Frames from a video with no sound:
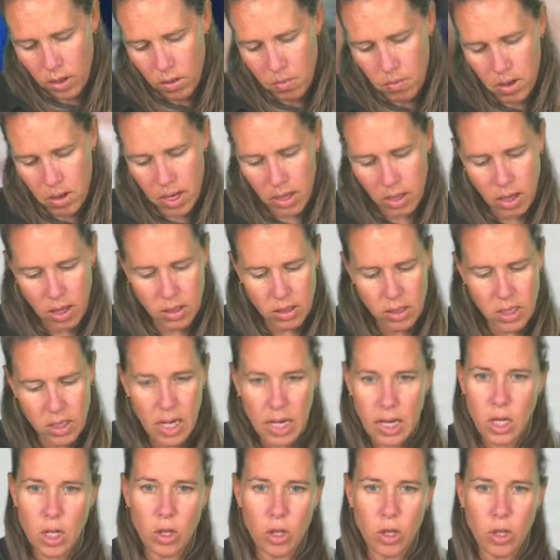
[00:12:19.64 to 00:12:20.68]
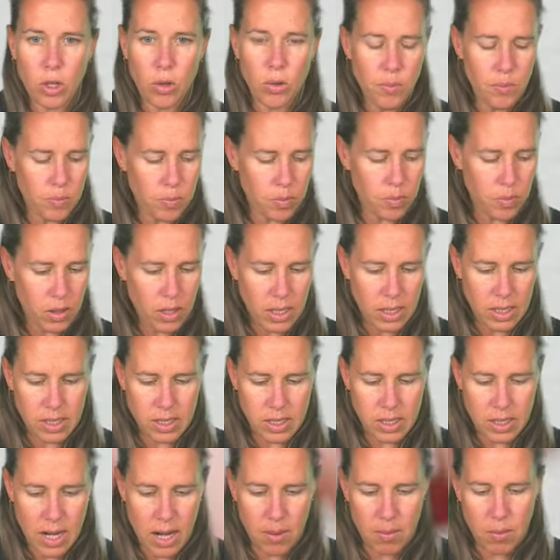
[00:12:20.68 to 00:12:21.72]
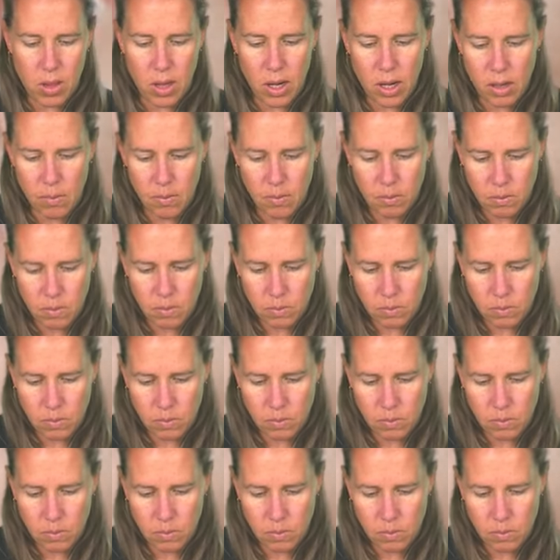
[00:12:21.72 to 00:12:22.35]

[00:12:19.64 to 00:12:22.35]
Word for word: my Loctite glue, dab there,